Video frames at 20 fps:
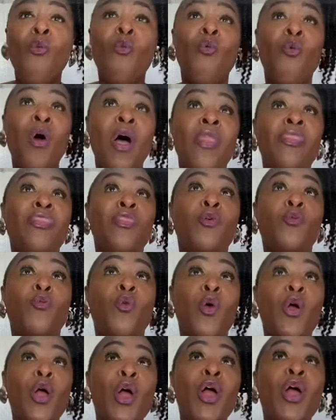What the
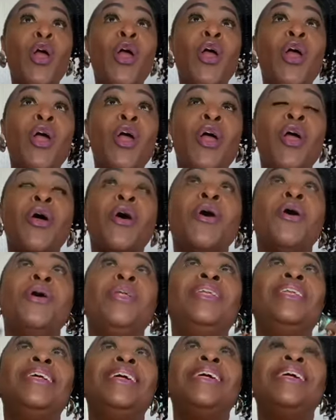
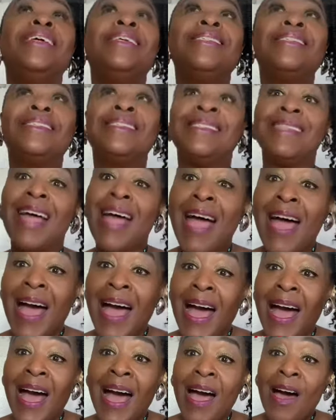world needs
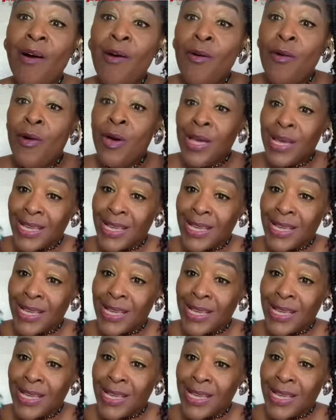now